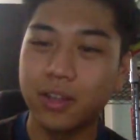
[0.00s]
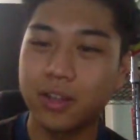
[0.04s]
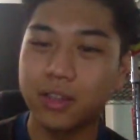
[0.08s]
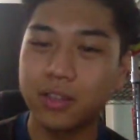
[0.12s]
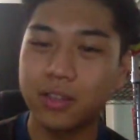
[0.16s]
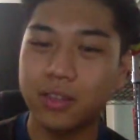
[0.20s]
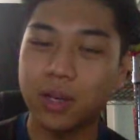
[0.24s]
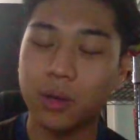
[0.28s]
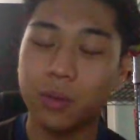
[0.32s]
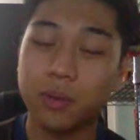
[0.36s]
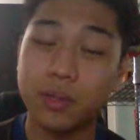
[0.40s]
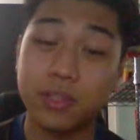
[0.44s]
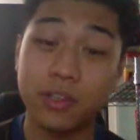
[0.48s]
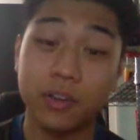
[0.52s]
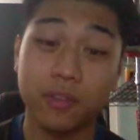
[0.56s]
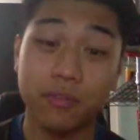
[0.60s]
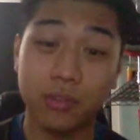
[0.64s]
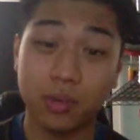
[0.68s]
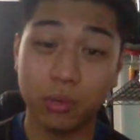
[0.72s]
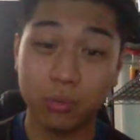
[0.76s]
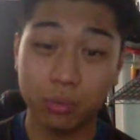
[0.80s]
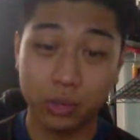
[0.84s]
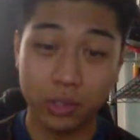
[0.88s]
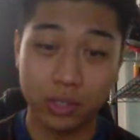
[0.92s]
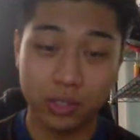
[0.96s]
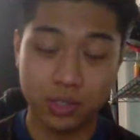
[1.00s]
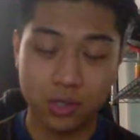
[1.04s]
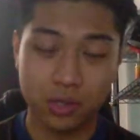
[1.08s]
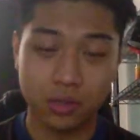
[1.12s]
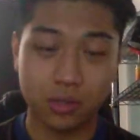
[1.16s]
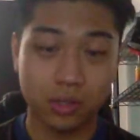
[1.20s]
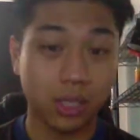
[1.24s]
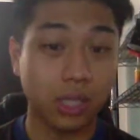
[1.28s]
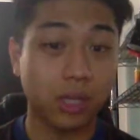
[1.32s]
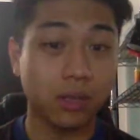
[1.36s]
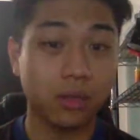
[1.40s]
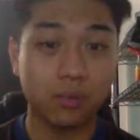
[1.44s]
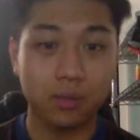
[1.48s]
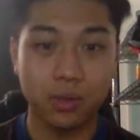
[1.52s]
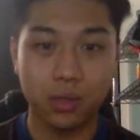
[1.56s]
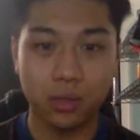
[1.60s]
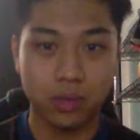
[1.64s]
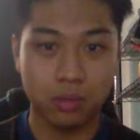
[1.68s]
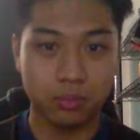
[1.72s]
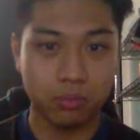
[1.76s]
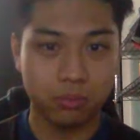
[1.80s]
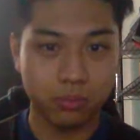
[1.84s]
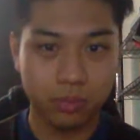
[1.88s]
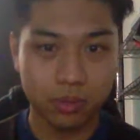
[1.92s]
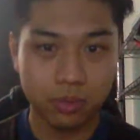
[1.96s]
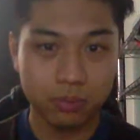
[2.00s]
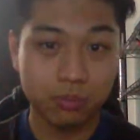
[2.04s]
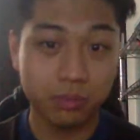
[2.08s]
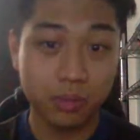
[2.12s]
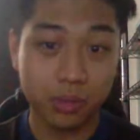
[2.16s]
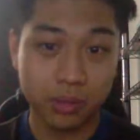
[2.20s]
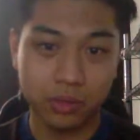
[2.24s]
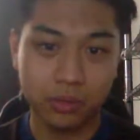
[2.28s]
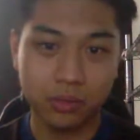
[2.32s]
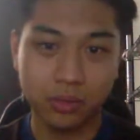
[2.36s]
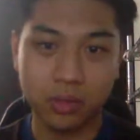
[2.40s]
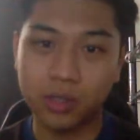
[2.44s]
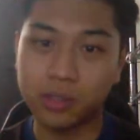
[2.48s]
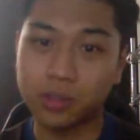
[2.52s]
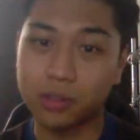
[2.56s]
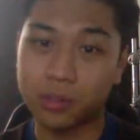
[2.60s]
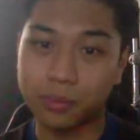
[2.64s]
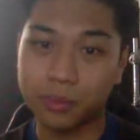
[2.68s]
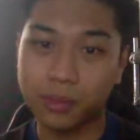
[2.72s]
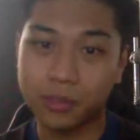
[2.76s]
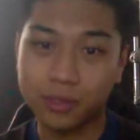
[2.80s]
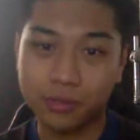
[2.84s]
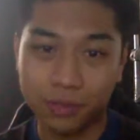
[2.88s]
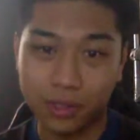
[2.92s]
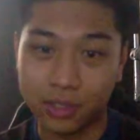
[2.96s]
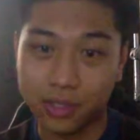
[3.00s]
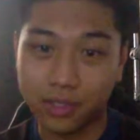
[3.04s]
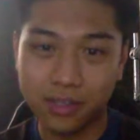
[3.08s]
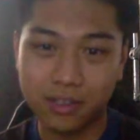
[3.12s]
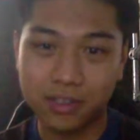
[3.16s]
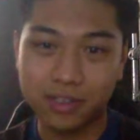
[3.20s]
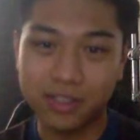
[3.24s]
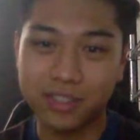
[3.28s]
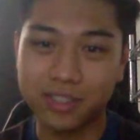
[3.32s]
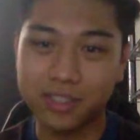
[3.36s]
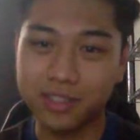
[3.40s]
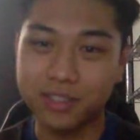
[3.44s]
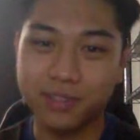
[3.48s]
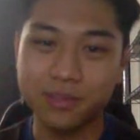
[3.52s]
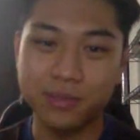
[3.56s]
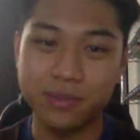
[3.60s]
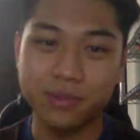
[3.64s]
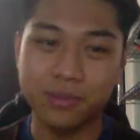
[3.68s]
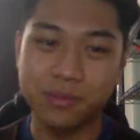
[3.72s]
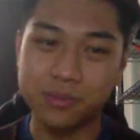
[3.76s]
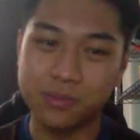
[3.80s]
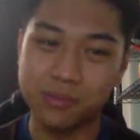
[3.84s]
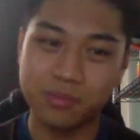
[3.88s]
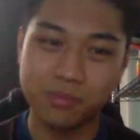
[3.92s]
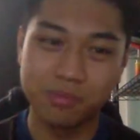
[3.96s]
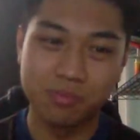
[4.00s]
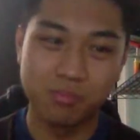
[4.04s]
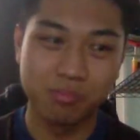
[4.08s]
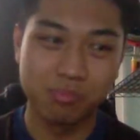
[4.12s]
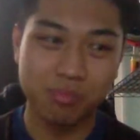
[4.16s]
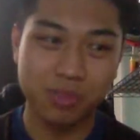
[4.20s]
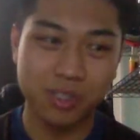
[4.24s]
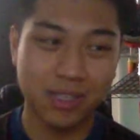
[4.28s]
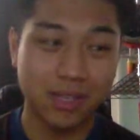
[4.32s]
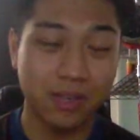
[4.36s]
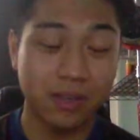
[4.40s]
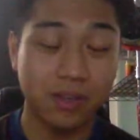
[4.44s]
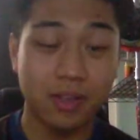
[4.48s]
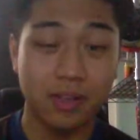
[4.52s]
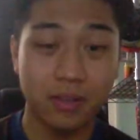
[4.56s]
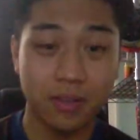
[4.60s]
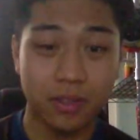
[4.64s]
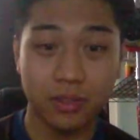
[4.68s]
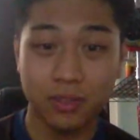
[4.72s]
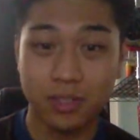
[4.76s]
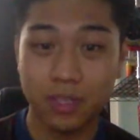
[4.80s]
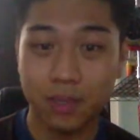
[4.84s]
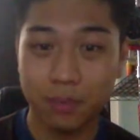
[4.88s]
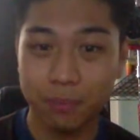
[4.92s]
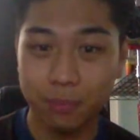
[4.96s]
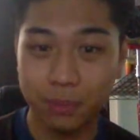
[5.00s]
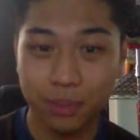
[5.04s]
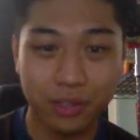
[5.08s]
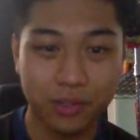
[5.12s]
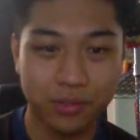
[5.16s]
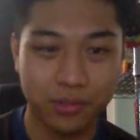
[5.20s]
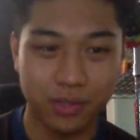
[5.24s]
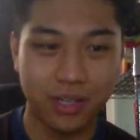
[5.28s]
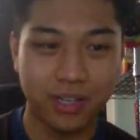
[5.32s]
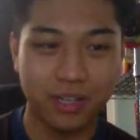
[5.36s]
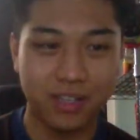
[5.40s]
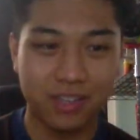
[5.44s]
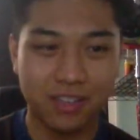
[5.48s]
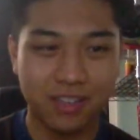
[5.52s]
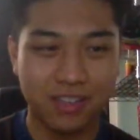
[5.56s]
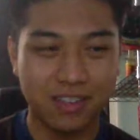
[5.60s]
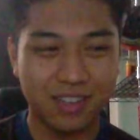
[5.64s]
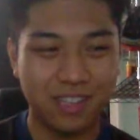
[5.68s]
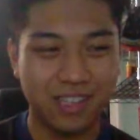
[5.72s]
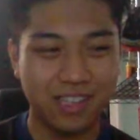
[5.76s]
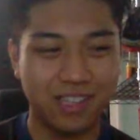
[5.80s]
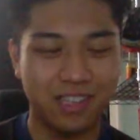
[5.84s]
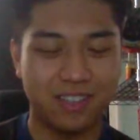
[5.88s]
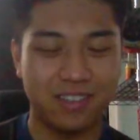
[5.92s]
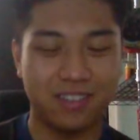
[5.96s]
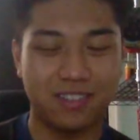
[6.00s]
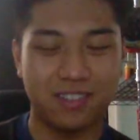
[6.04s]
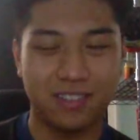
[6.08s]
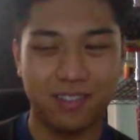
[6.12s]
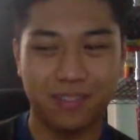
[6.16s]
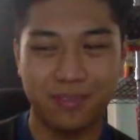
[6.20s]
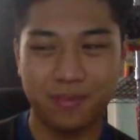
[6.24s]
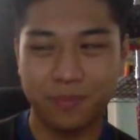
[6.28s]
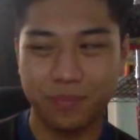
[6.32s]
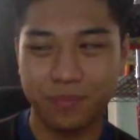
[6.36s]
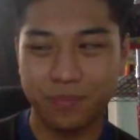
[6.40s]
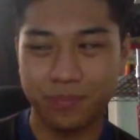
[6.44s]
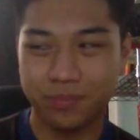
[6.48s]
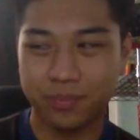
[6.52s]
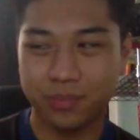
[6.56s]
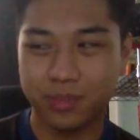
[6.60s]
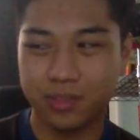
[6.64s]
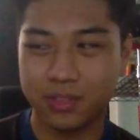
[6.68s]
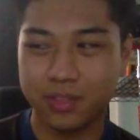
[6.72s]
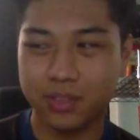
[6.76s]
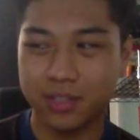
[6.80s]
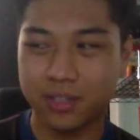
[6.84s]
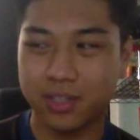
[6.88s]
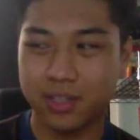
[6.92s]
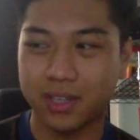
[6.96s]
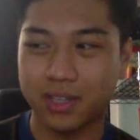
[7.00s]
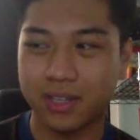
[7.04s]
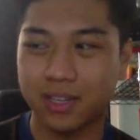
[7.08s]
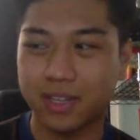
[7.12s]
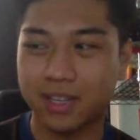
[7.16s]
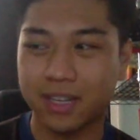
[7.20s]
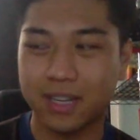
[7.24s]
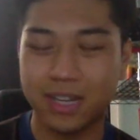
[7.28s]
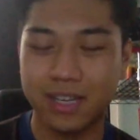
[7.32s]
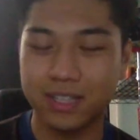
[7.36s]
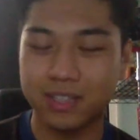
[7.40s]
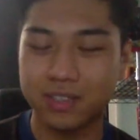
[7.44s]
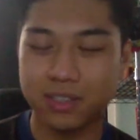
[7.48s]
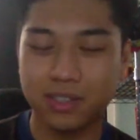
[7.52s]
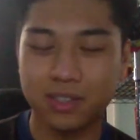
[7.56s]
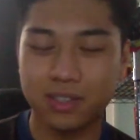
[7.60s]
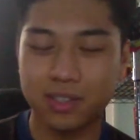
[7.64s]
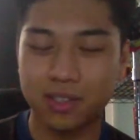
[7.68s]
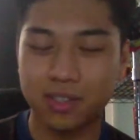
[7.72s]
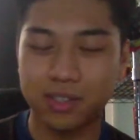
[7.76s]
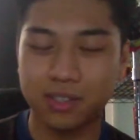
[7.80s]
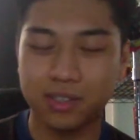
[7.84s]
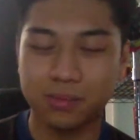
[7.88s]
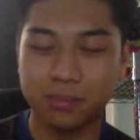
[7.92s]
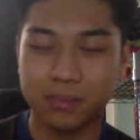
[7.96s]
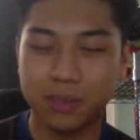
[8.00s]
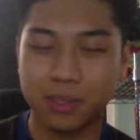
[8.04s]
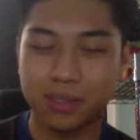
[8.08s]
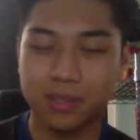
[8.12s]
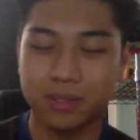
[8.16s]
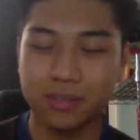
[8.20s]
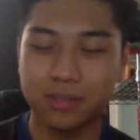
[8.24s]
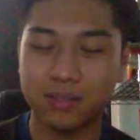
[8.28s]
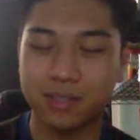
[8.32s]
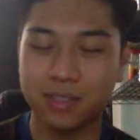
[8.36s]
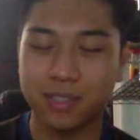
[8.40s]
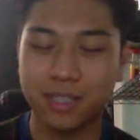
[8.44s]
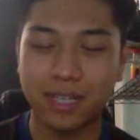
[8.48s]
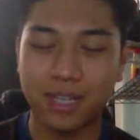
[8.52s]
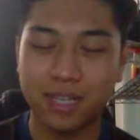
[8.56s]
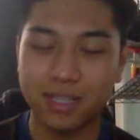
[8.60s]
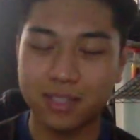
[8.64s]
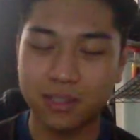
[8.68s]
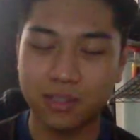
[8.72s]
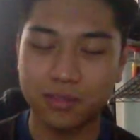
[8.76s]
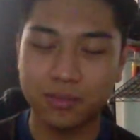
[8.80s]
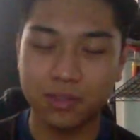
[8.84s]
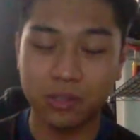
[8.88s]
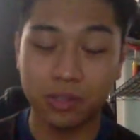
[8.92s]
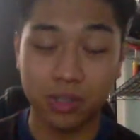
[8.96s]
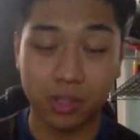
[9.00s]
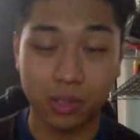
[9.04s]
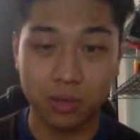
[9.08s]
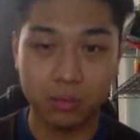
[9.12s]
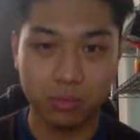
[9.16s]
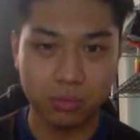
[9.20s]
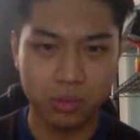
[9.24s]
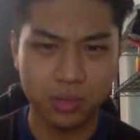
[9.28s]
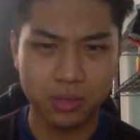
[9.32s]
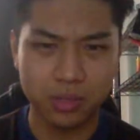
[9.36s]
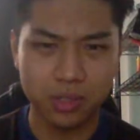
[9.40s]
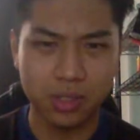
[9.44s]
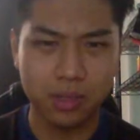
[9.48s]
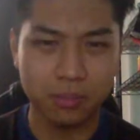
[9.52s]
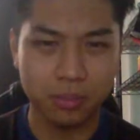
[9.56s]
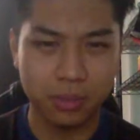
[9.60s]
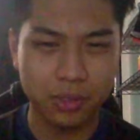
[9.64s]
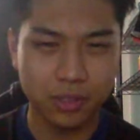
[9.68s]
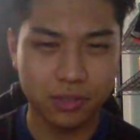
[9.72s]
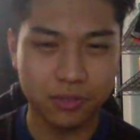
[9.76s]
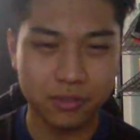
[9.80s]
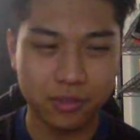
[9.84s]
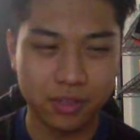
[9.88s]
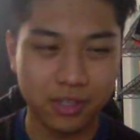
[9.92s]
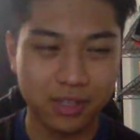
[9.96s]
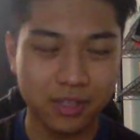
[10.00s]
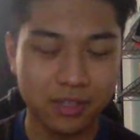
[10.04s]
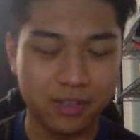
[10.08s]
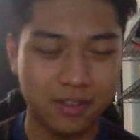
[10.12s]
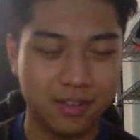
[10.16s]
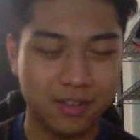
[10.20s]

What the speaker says: they'd always confirm with each other like, oh, but you called her a bitch, right? You said bitch, right? And just like guys just talking about guy stuff, and they're like, oh, you said bitch, right?